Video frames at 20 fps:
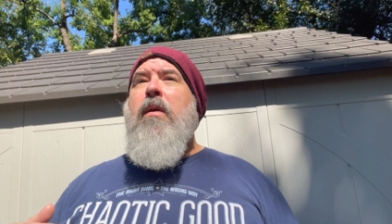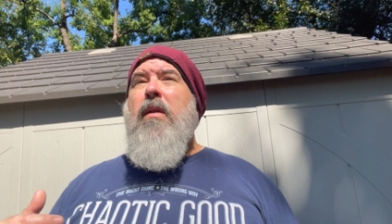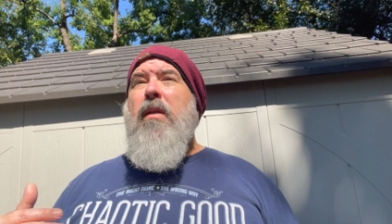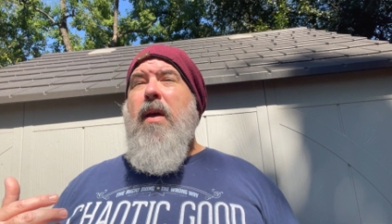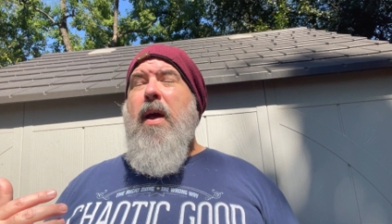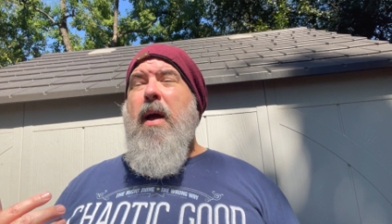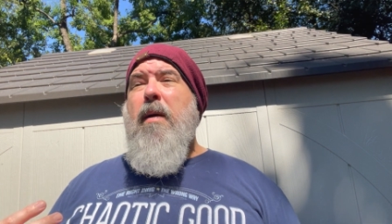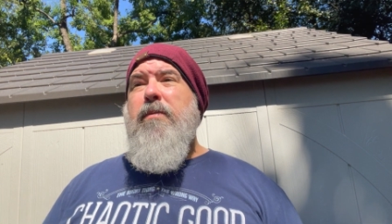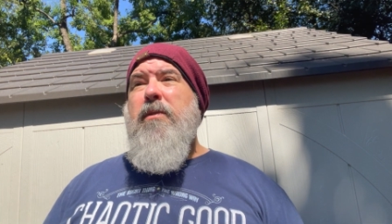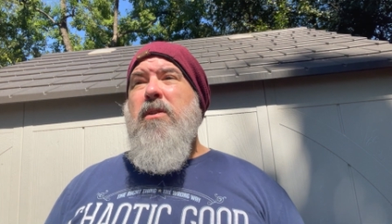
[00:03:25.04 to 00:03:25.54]

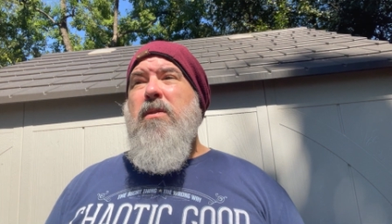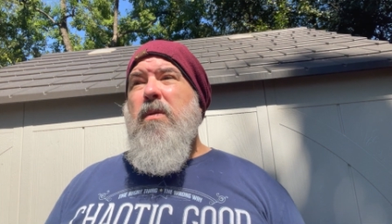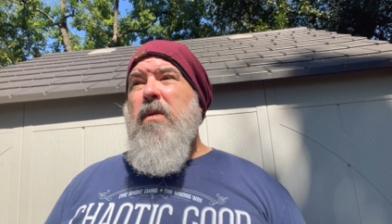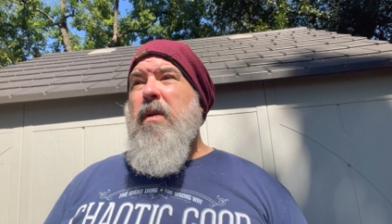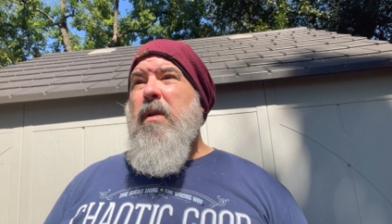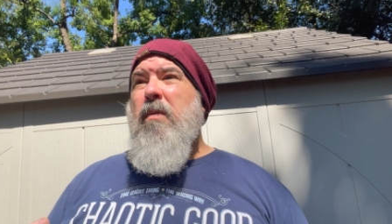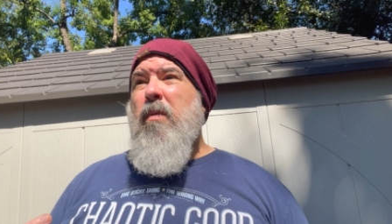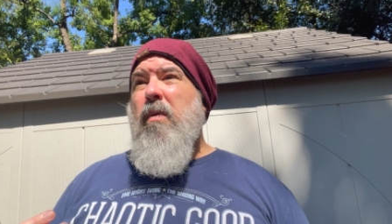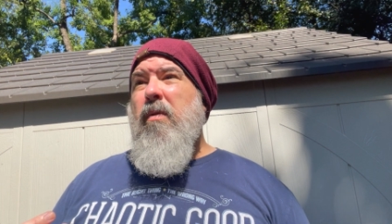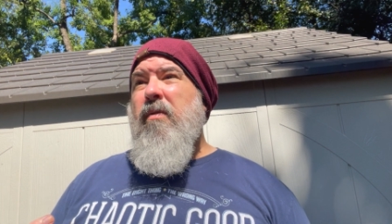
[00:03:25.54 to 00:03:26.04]

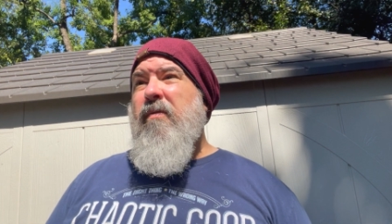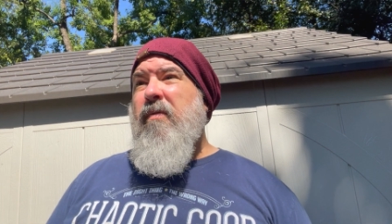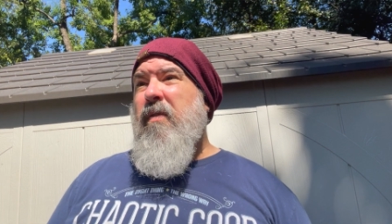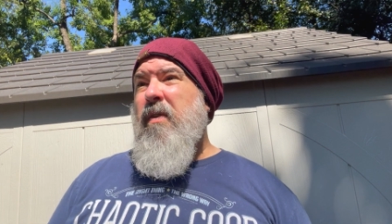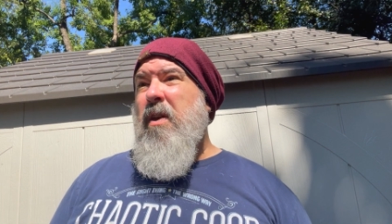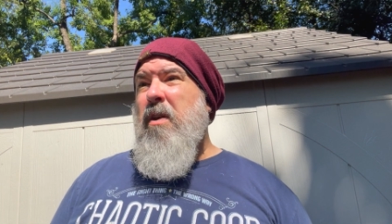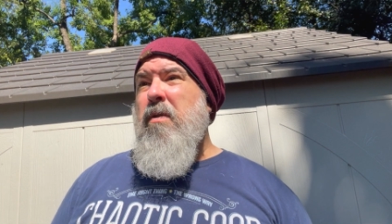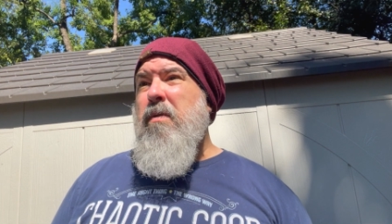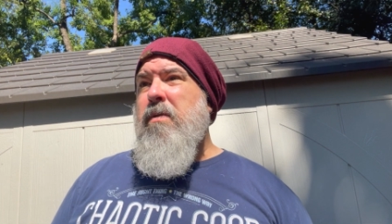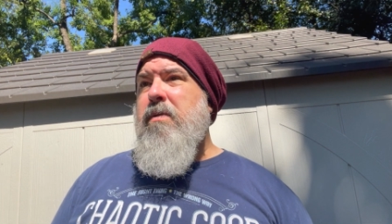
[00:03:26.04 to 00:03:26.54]
absolutely
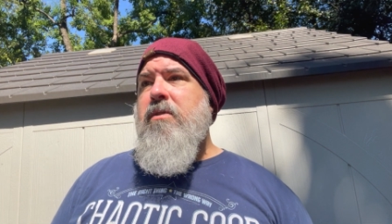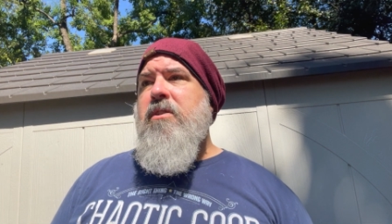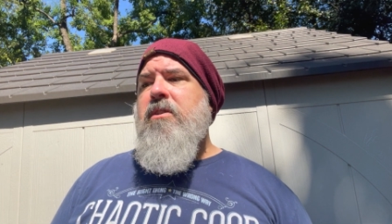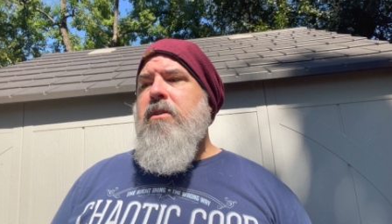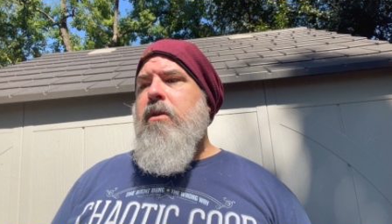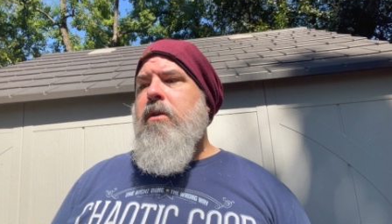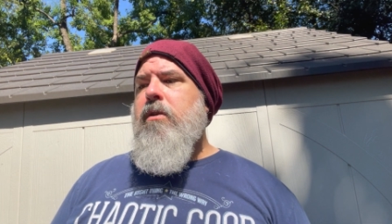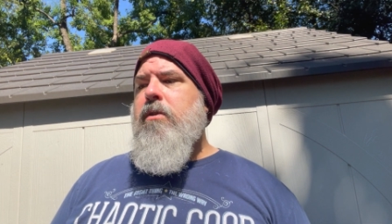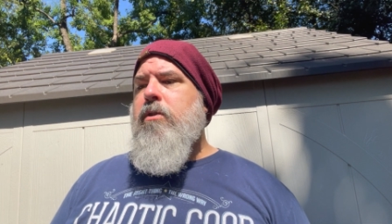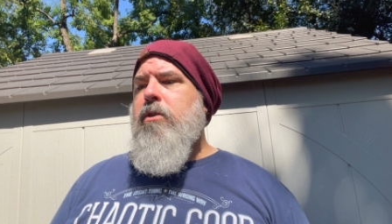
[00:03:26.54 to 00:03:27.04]

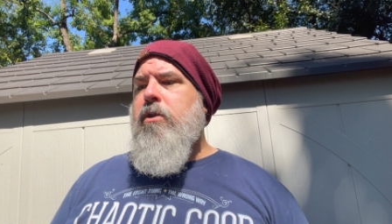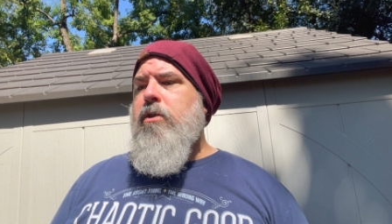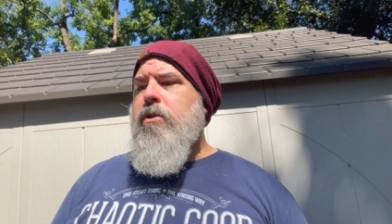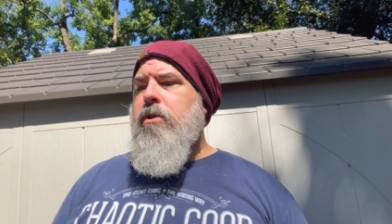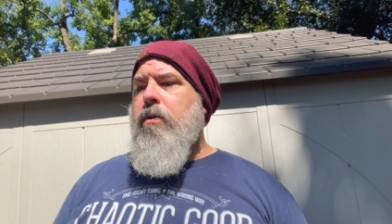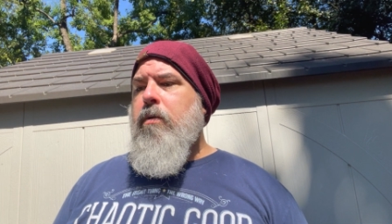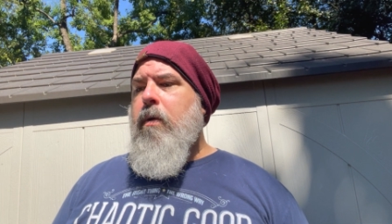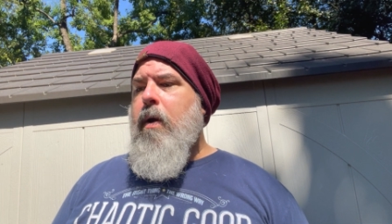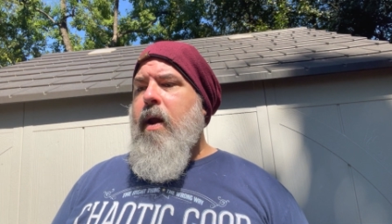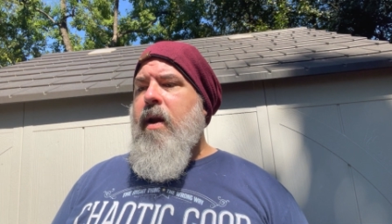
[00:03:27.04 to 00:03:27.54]
refused to
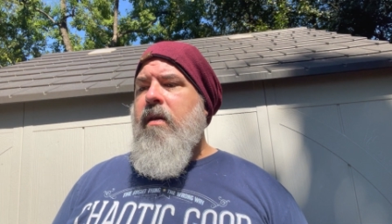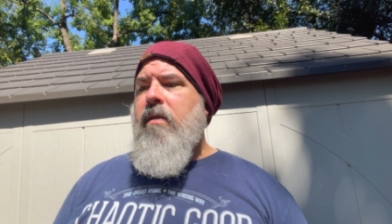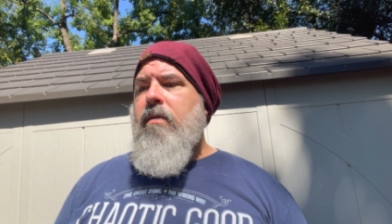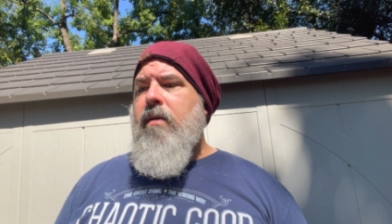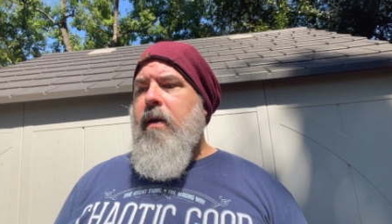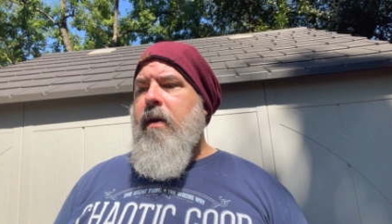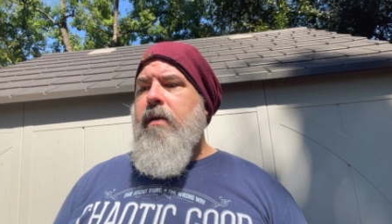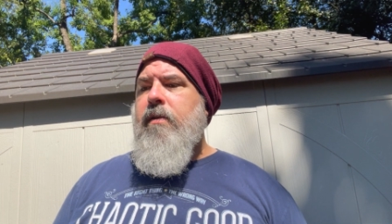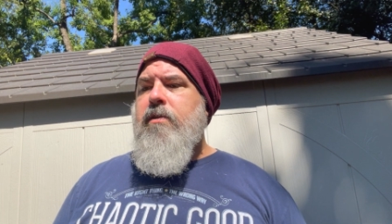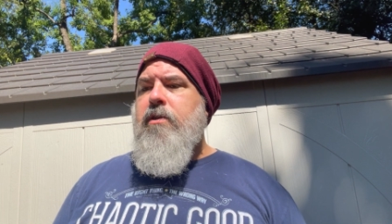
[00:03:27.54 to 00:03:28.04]
do
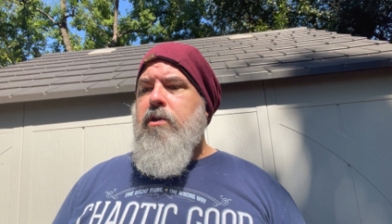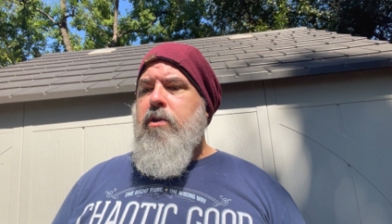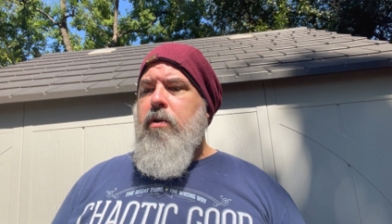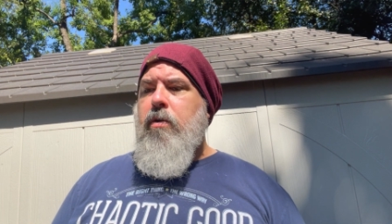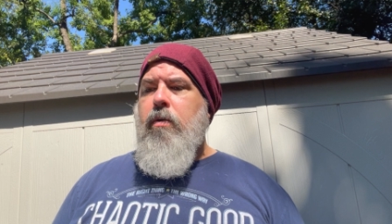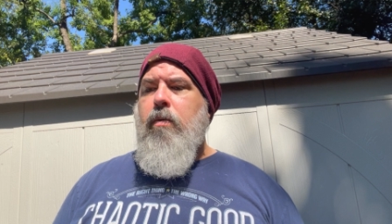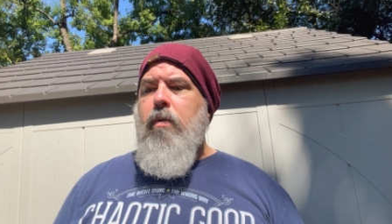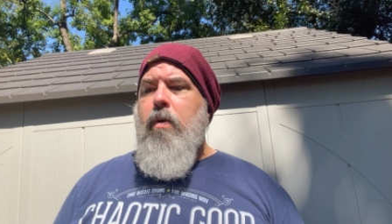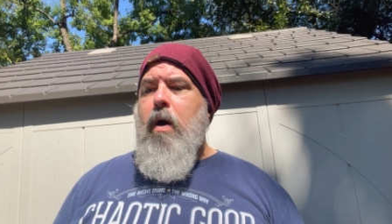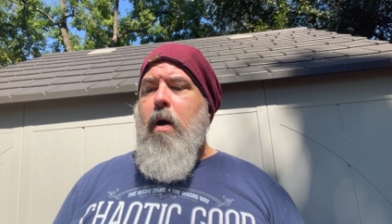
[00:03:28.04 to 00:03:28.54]
anything
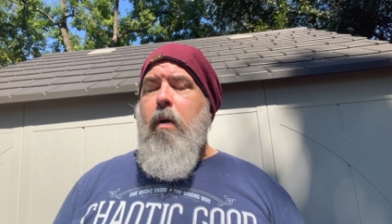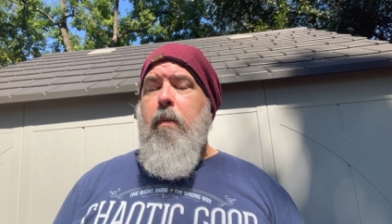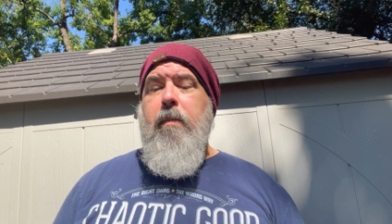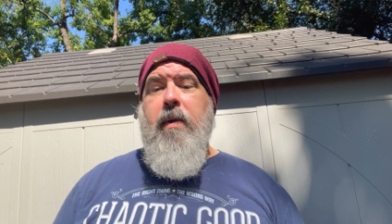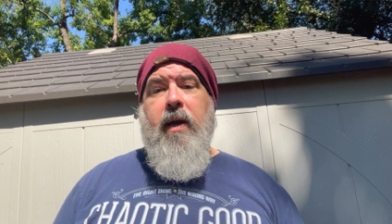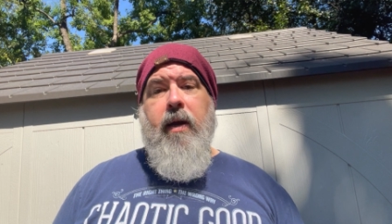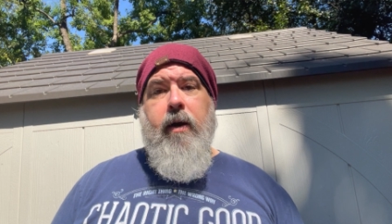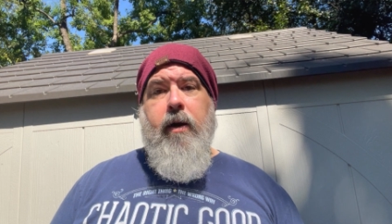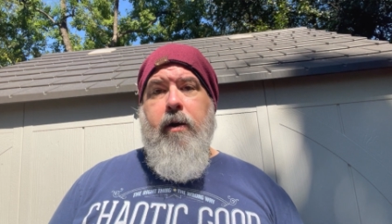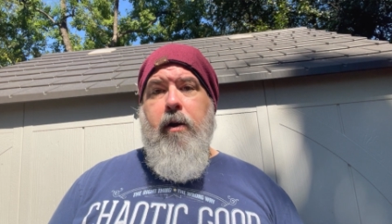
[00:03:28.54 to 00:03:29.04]
to help
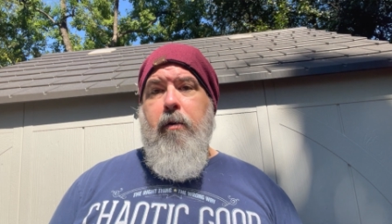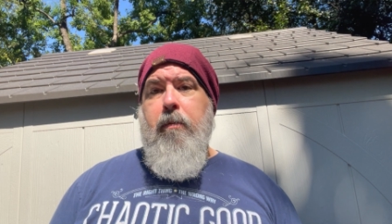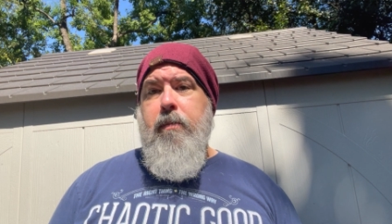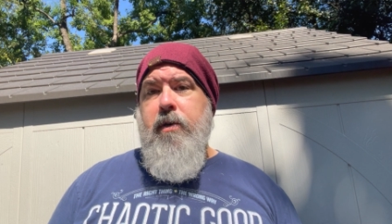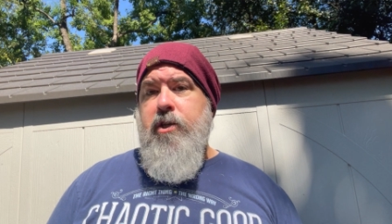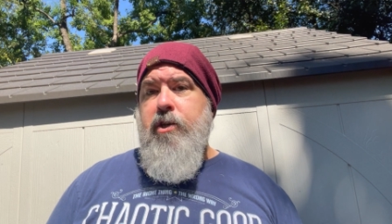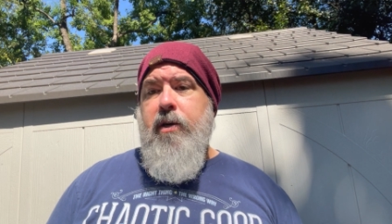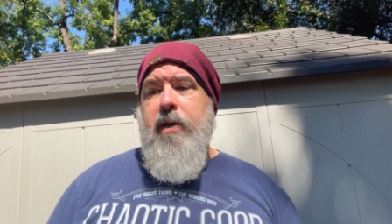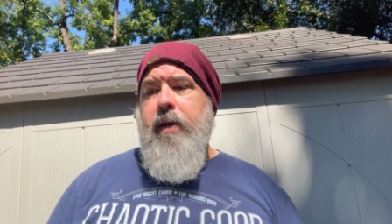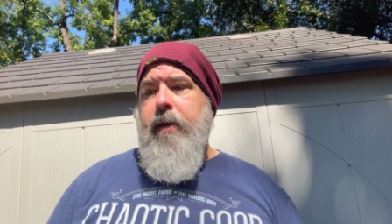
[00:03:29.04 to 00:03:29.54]
me get a new
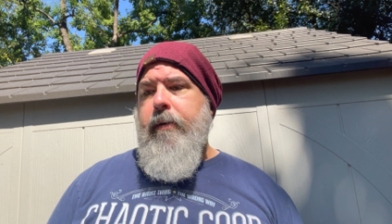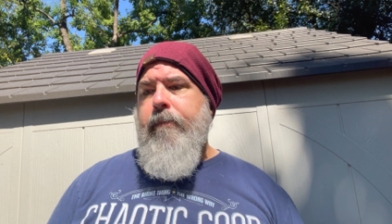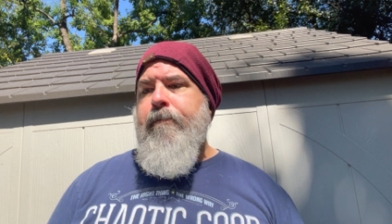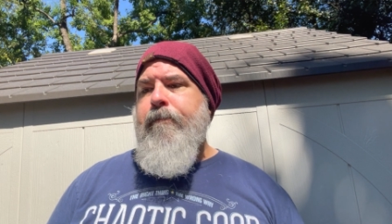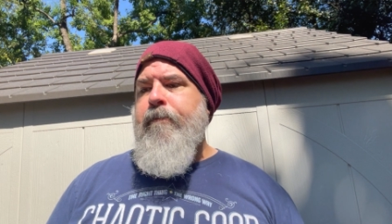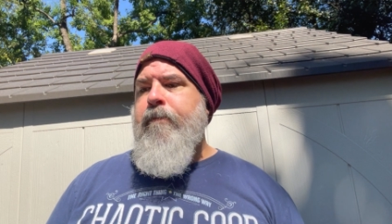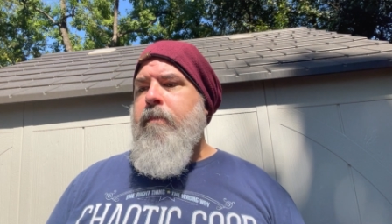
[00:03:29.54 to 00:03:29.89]
machine.